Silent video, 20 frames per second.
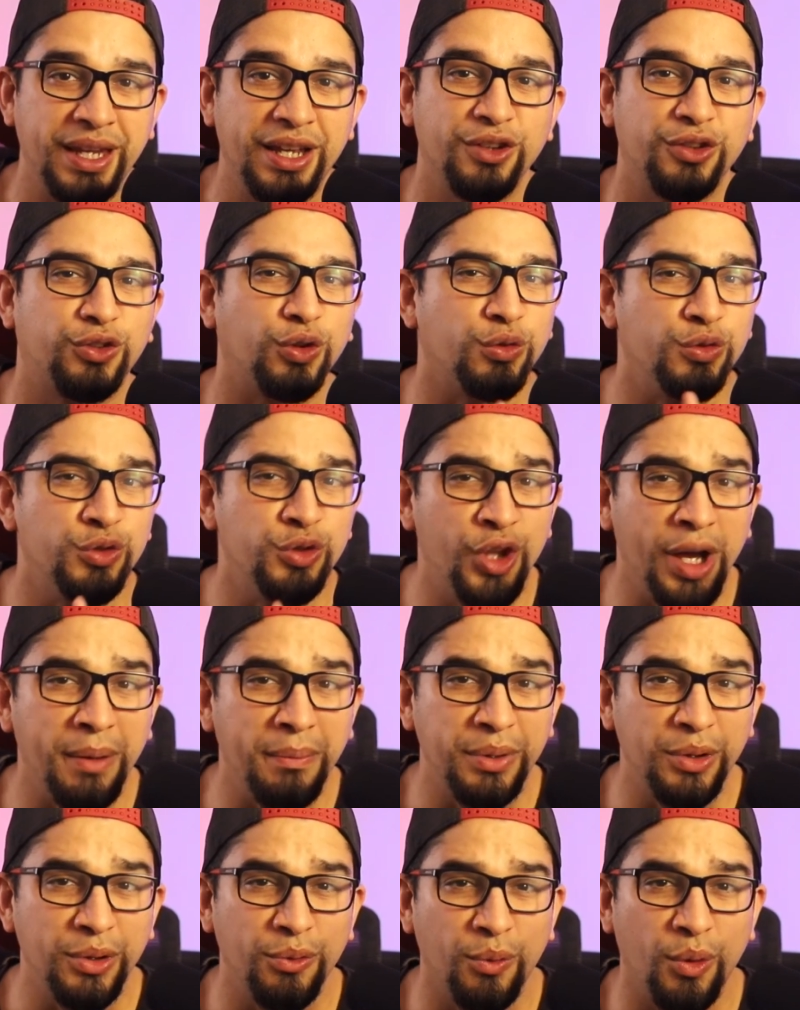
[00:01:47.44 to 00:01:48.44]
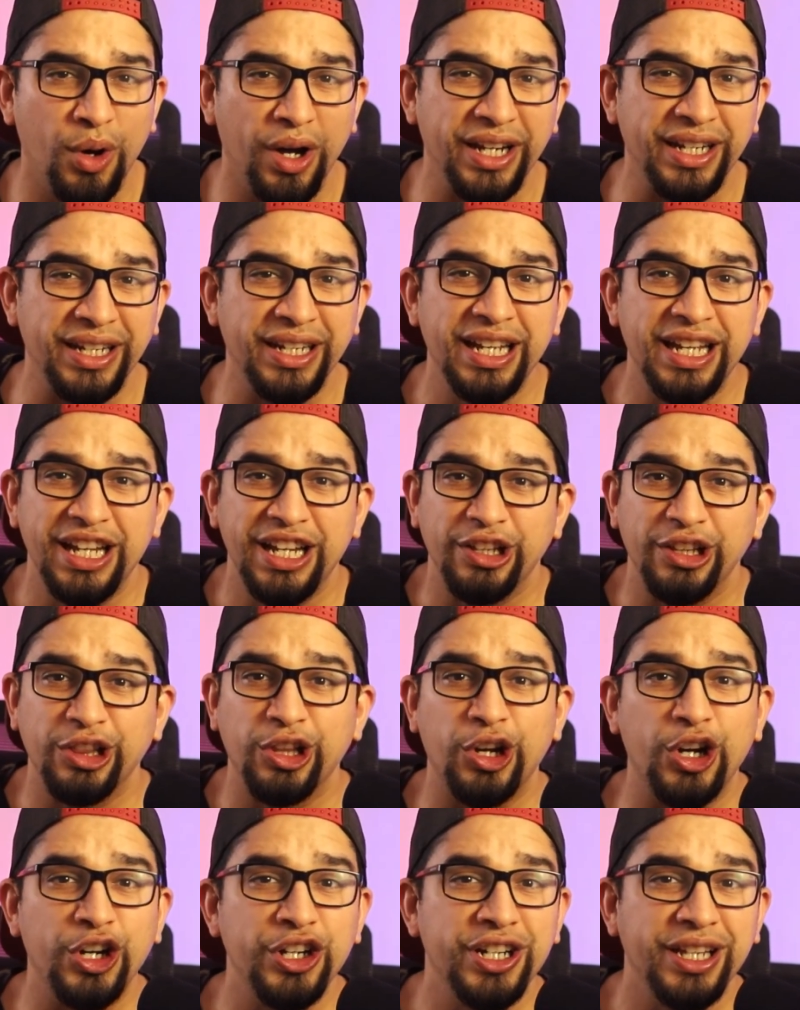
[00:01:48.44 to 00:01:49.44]
So number one,
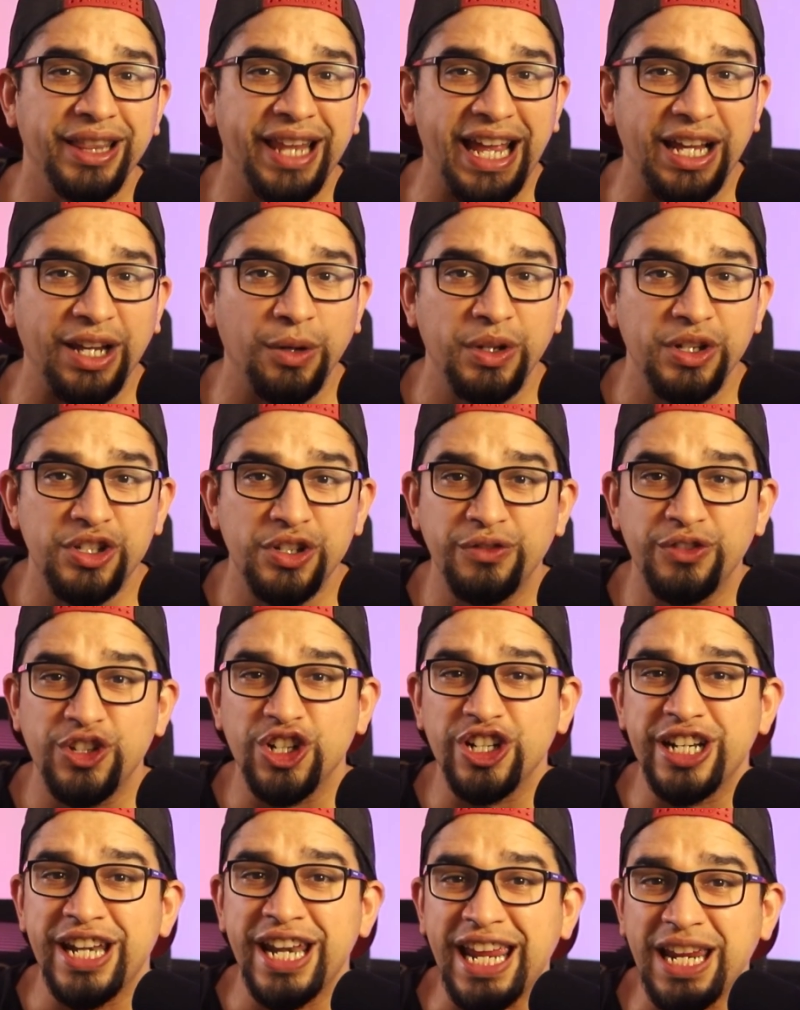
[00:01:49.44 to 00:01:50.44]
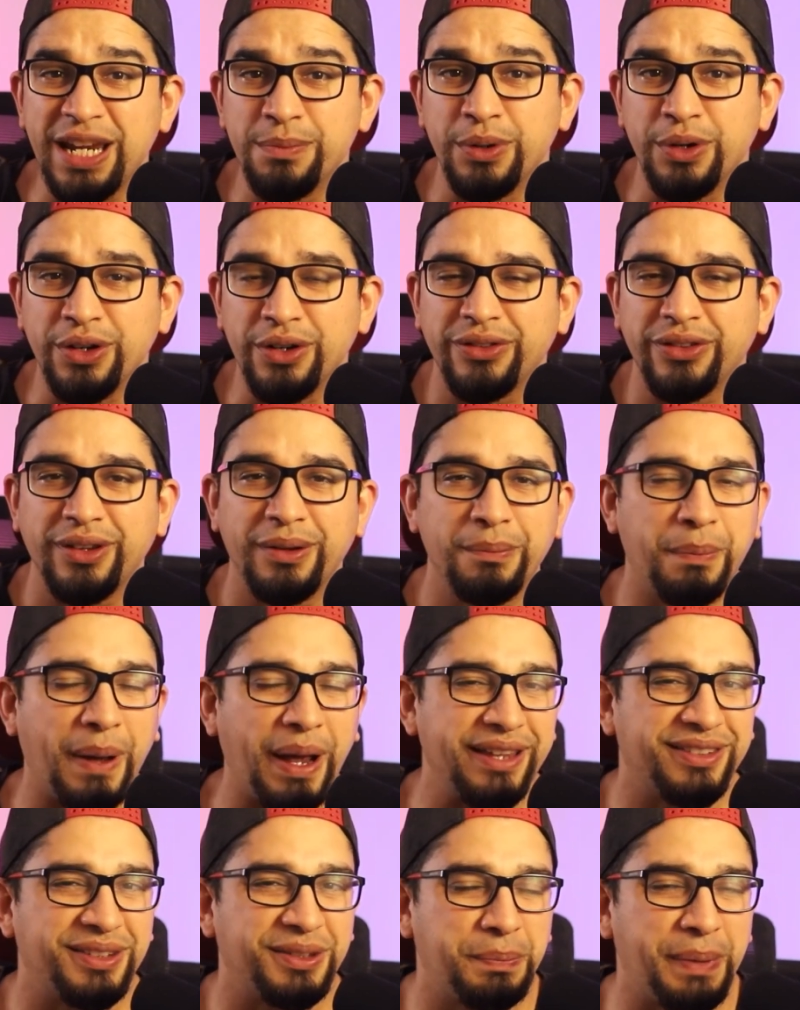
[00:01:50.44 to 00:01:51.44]
learn the language of your neighbors by
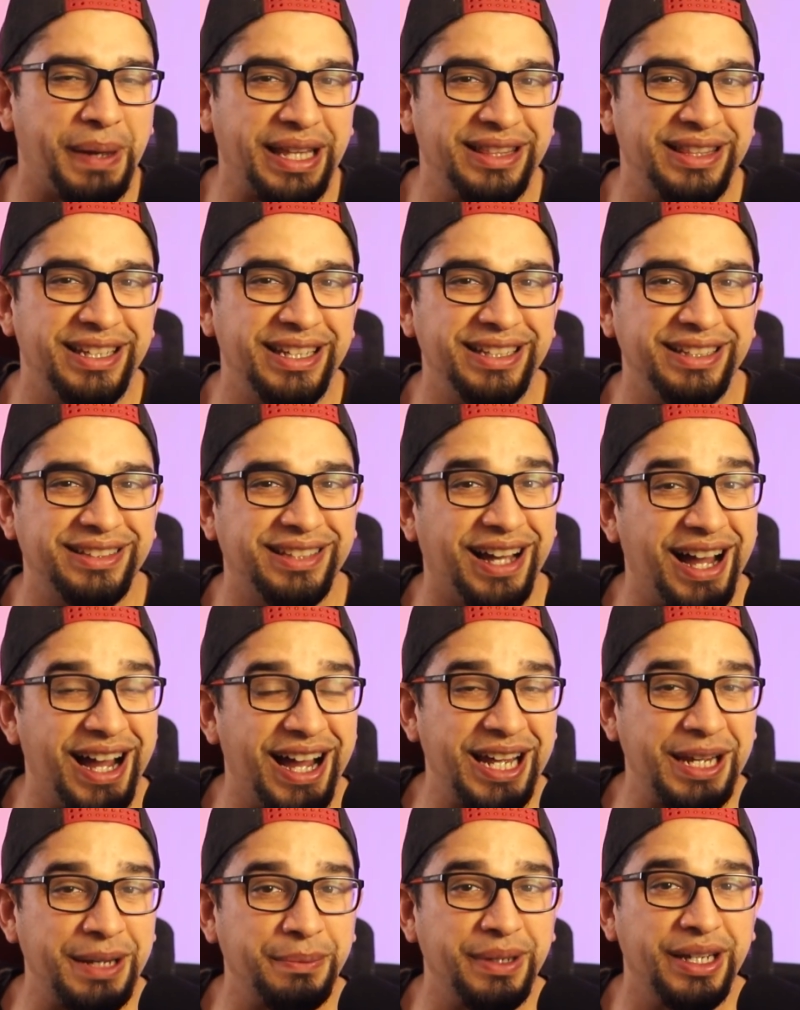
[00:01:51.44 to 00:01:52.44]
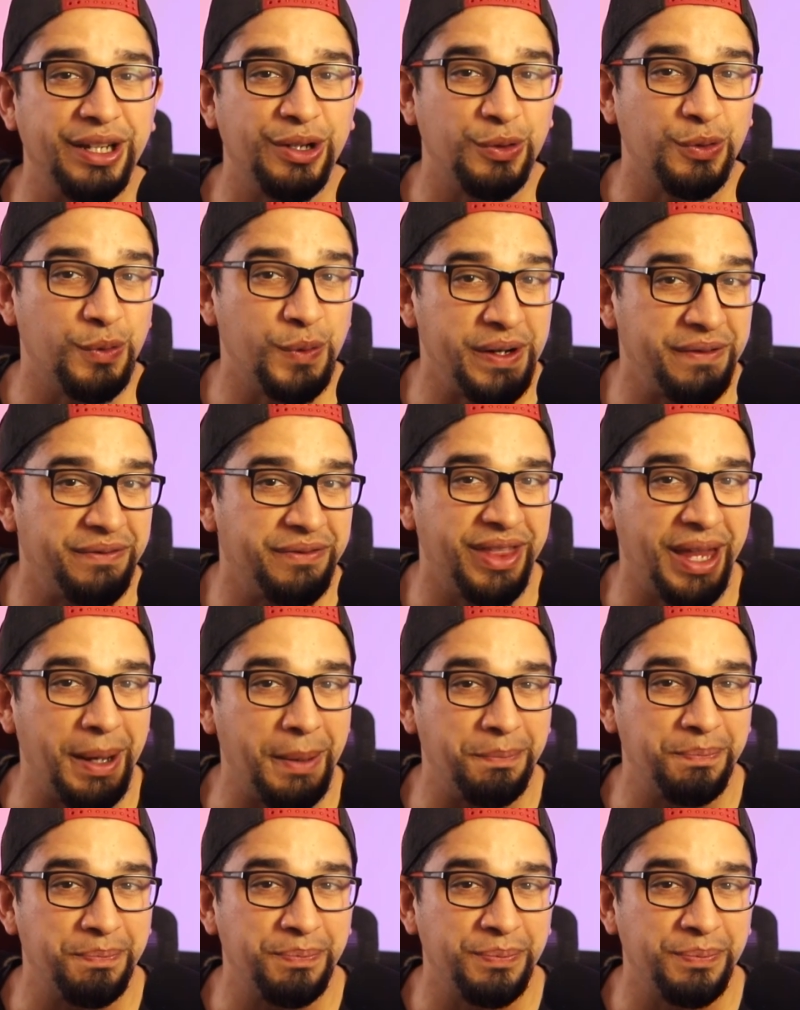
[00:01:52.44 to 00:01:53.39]
spending time with them.